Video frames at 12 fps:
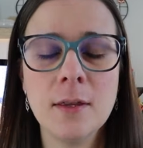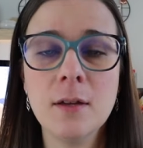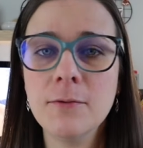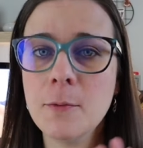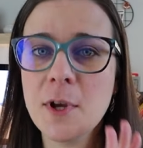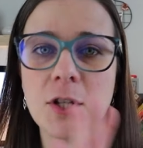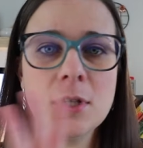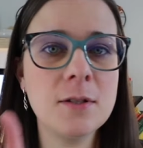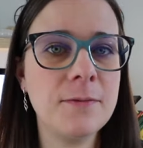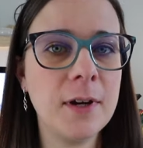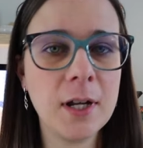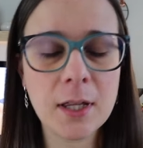The information is
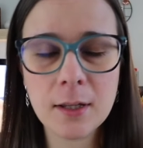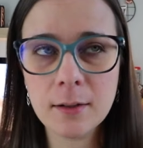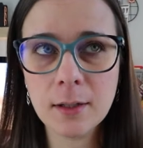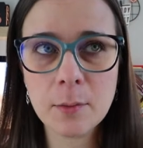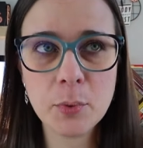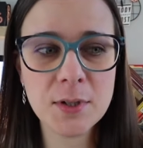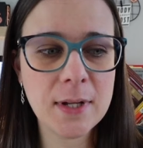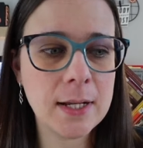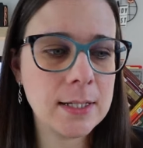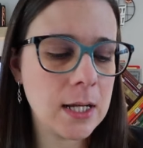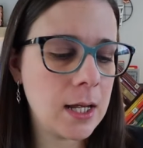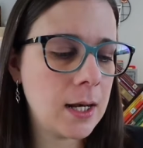very clearly
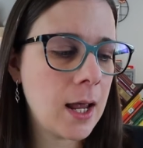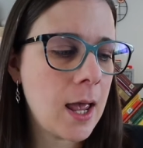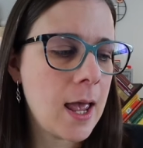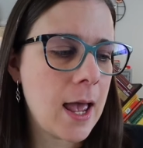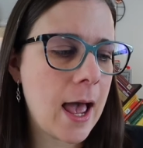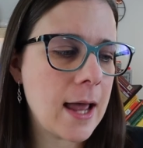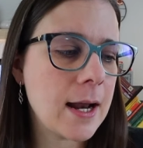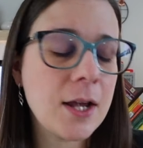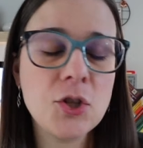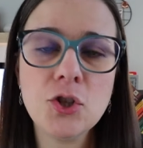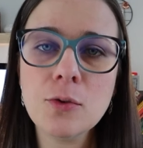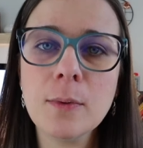presented, and I
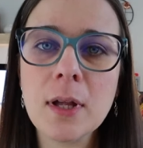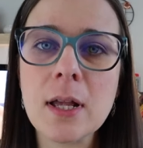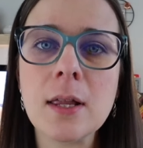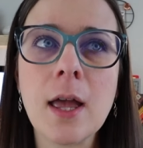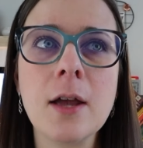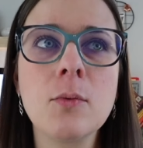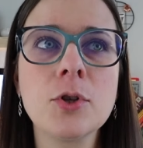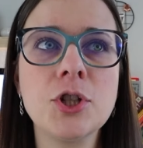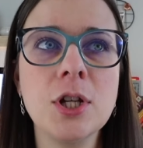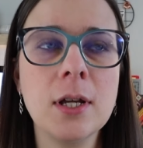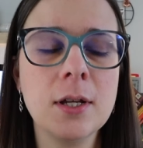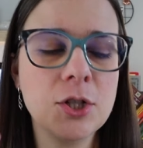do really like where
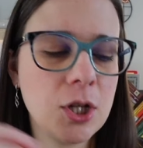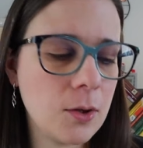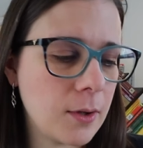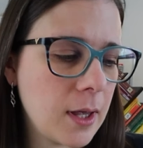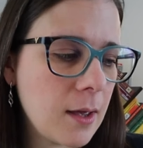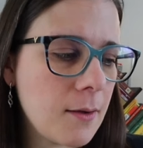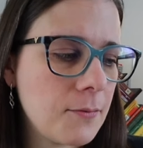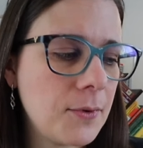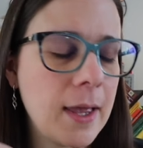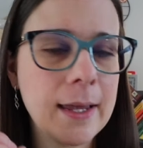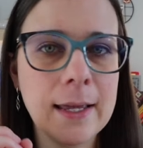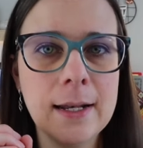she'll give
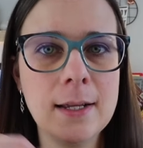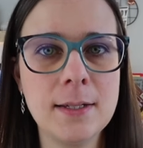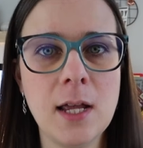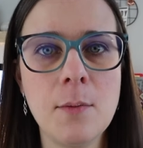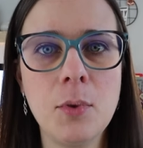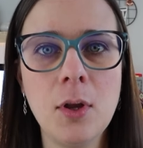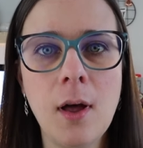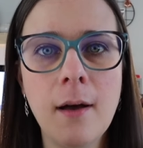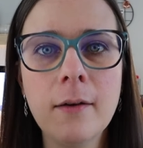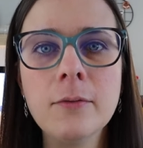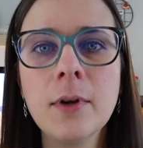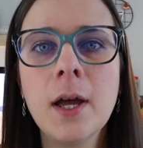like an example
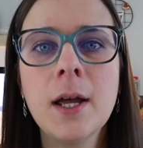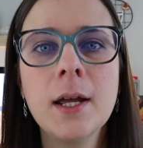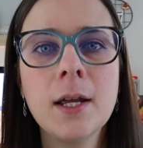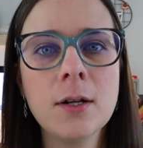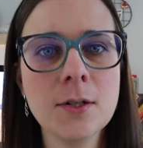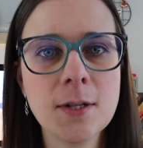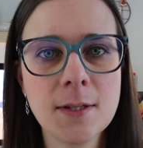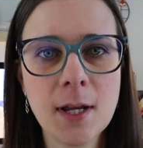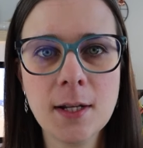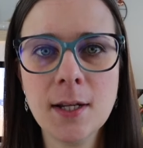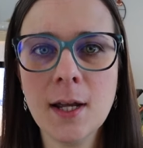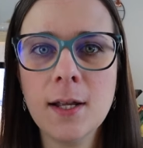of, here's a
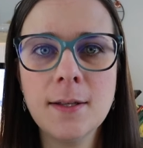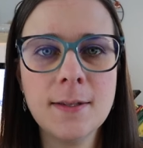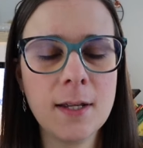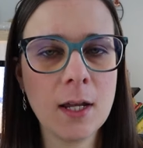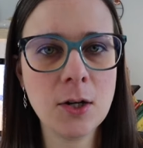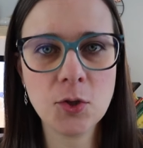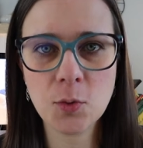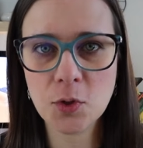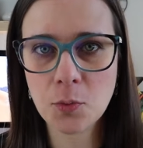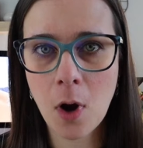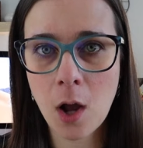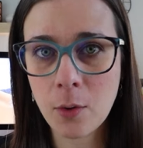sentence, here's
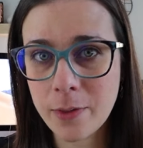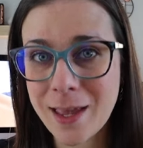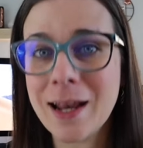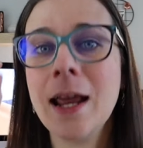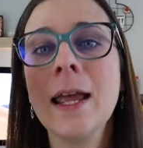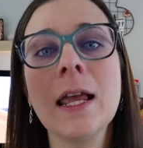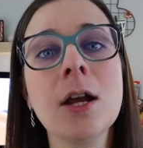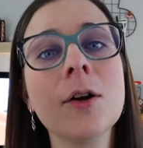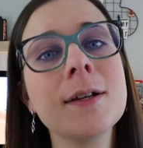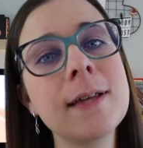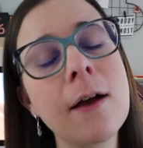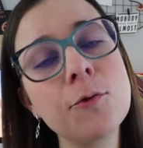what's wrong with it, here
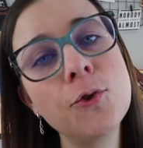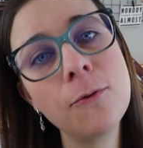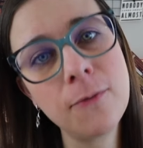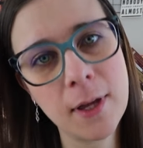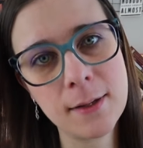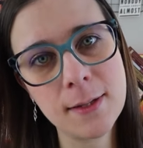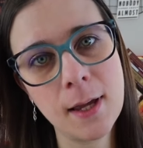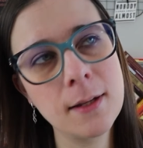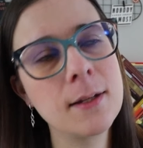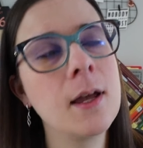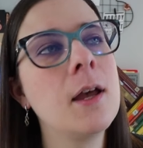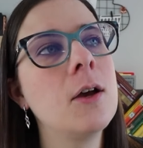is how to fix
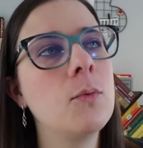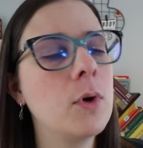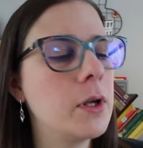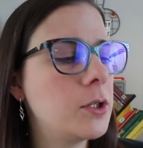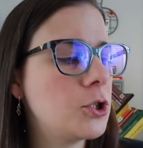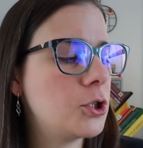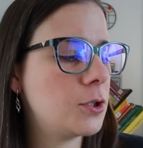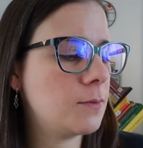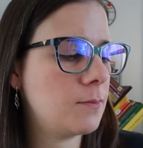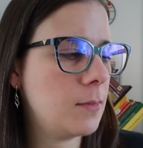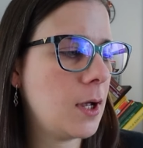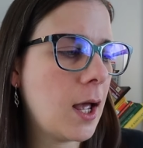it, which,
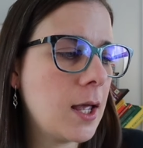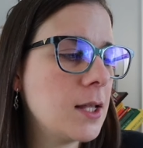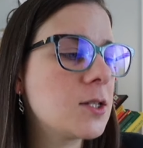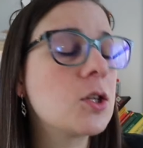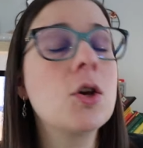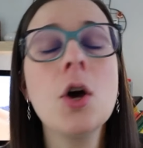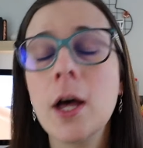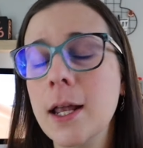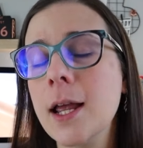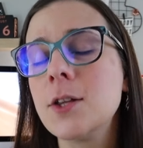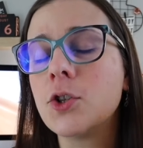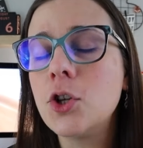it's good.
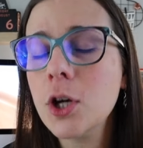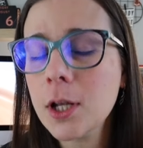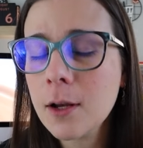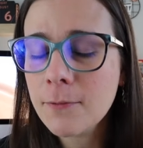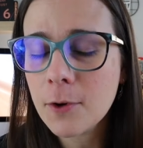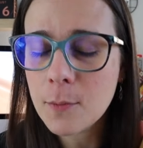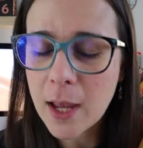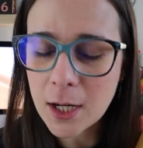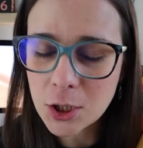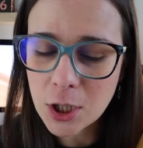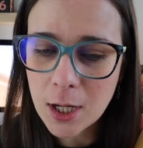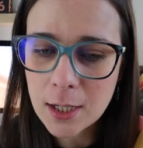It's good
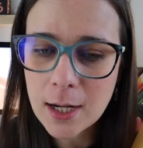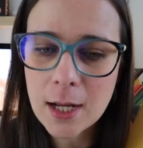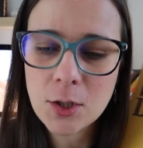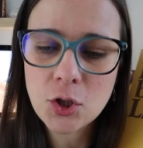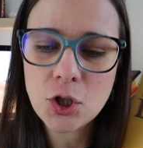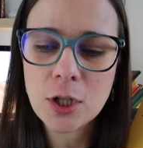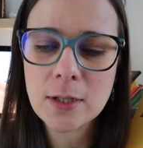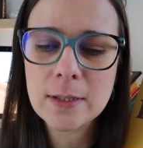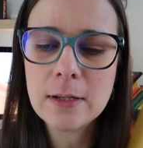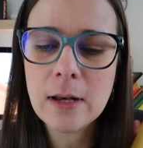information. It's just